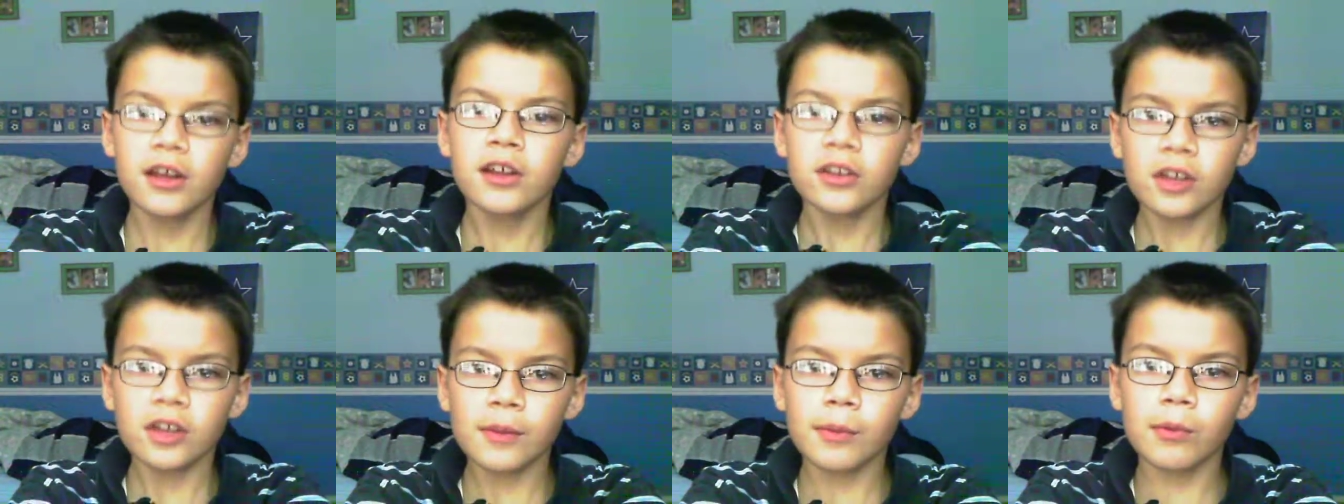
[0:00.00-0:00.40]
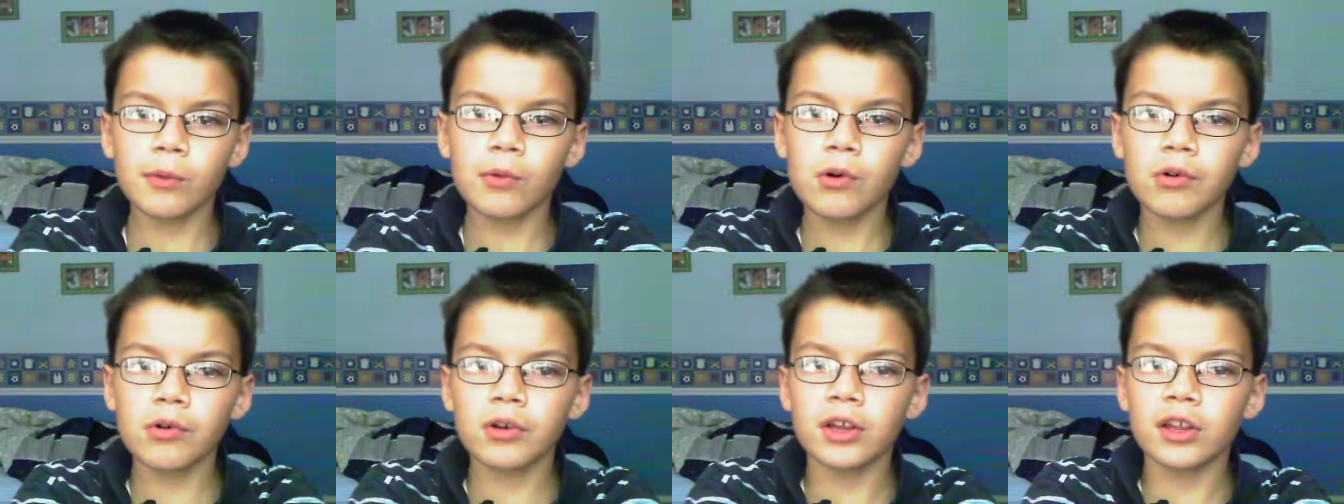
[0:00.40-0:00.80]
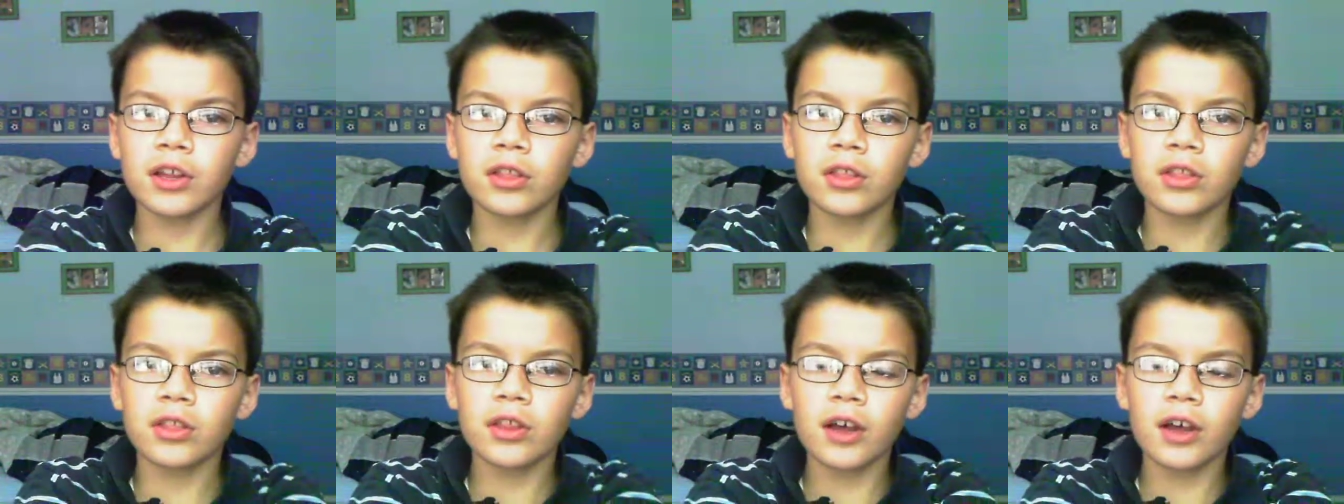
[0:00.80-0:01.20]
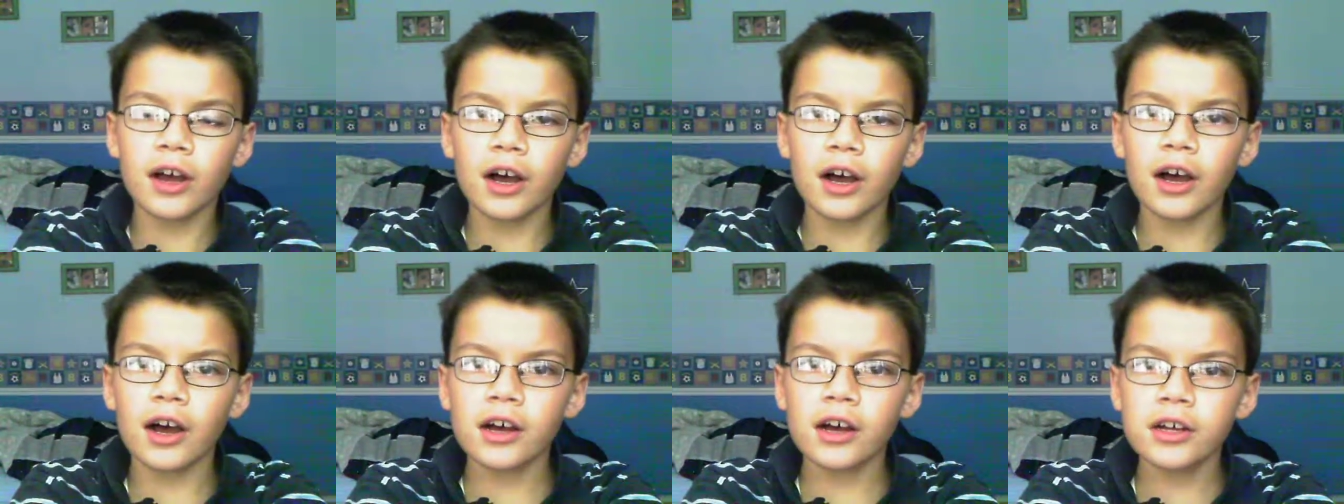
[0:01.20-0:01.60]
says it won't get
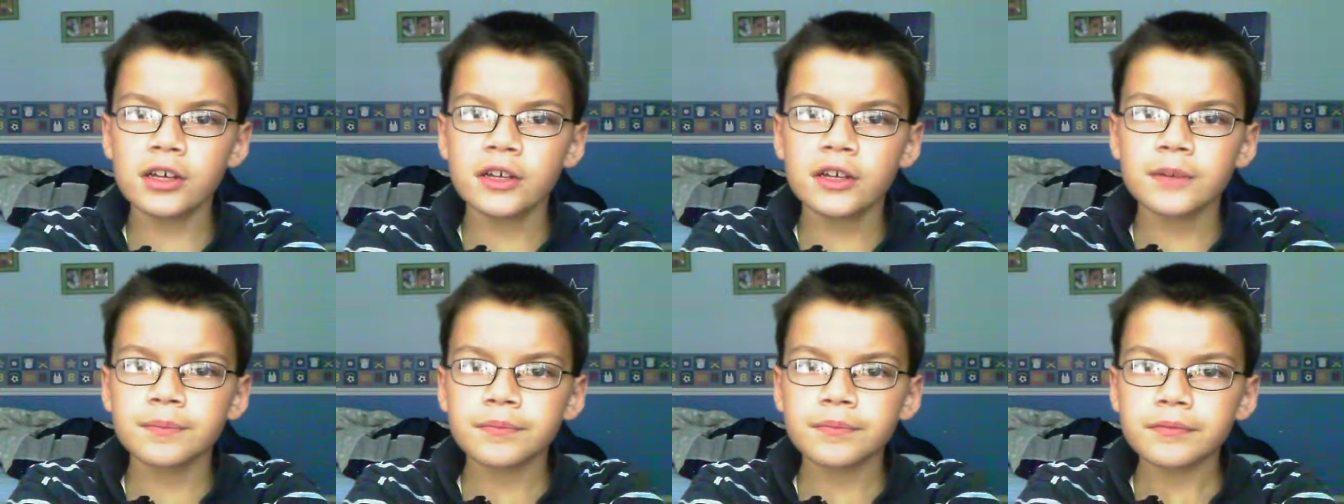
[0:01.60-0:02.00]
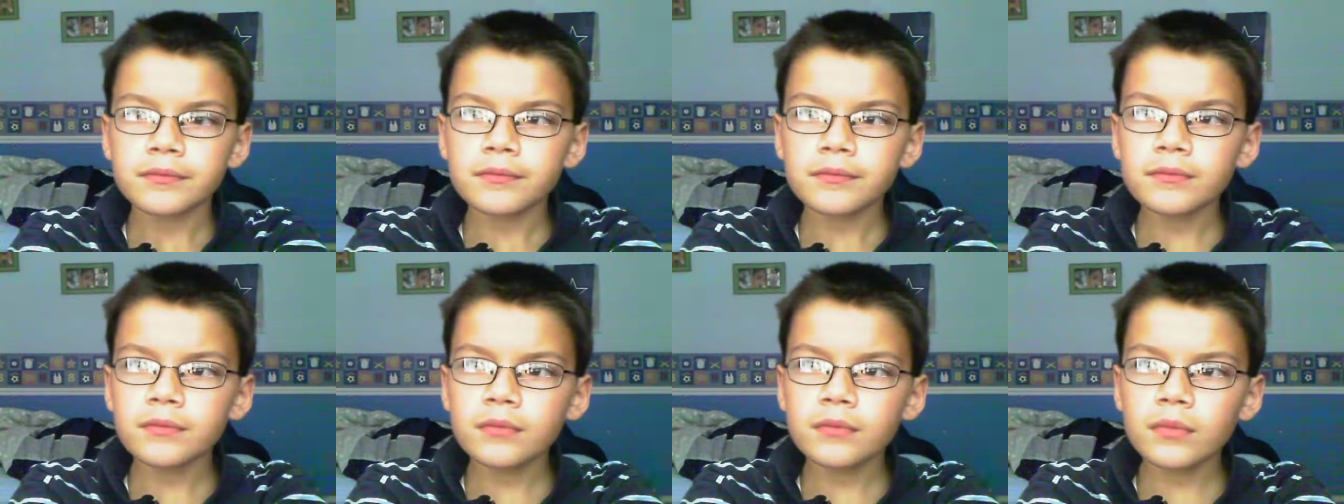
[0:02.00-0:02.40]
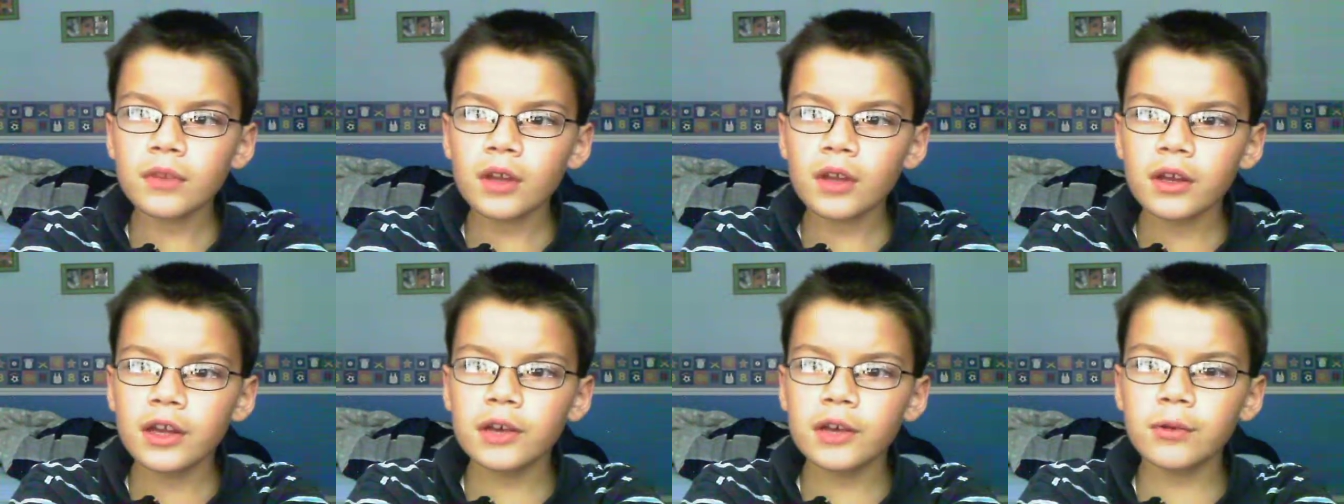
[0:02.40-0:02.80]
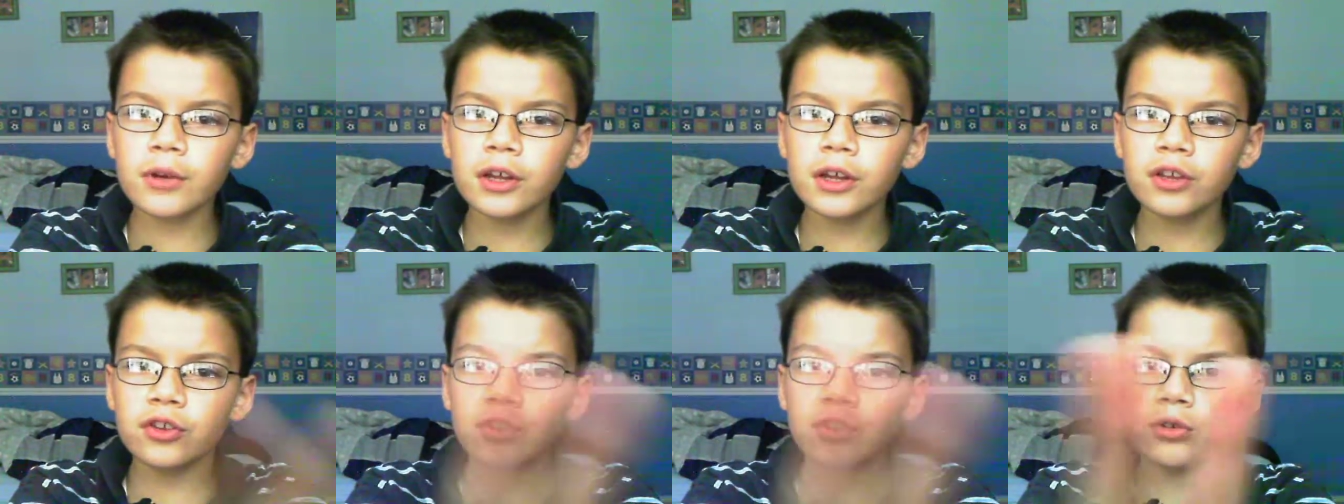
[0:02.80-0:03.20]
the, it'll get
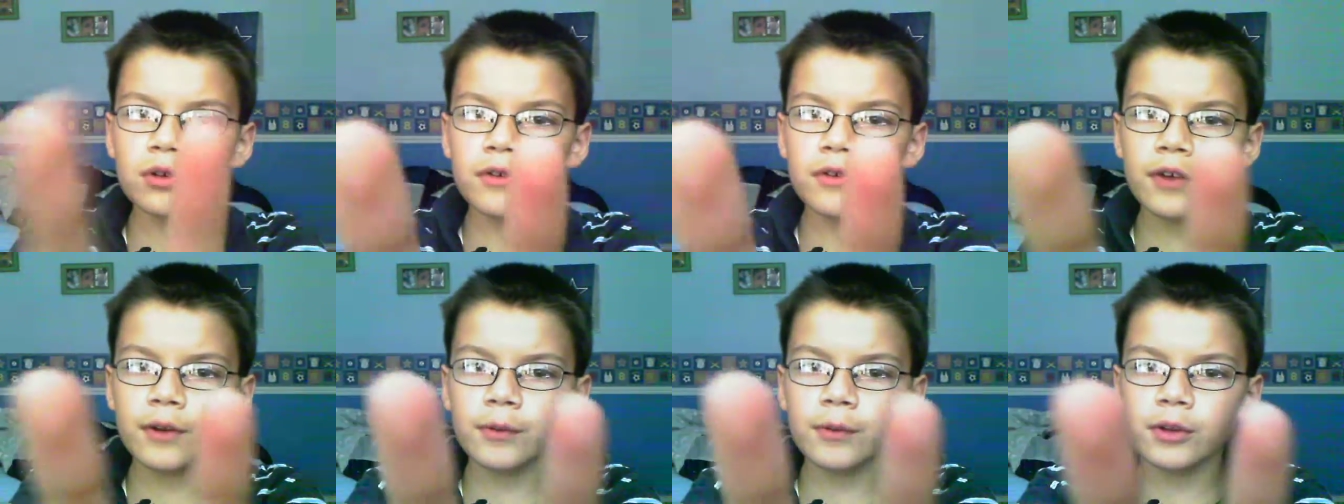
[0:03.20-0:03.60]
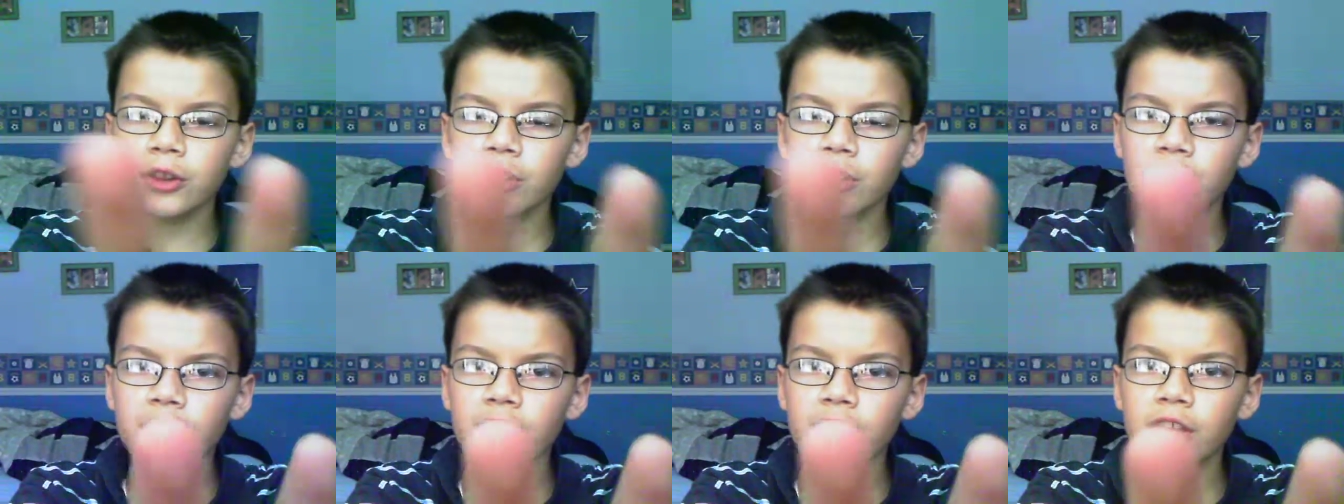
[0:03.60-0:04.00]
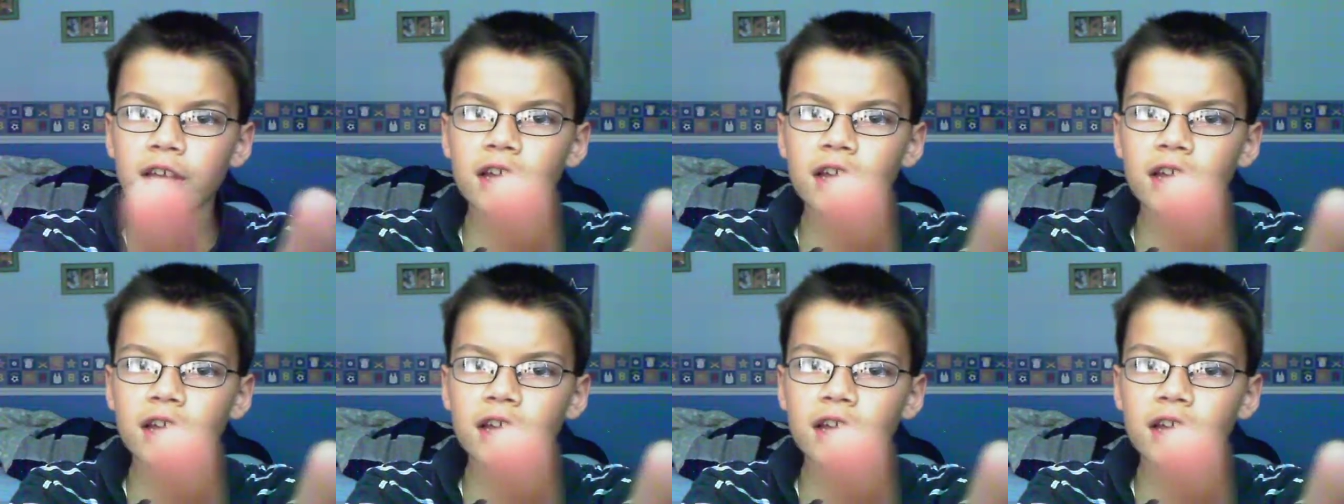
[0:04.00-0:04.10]
two of everything,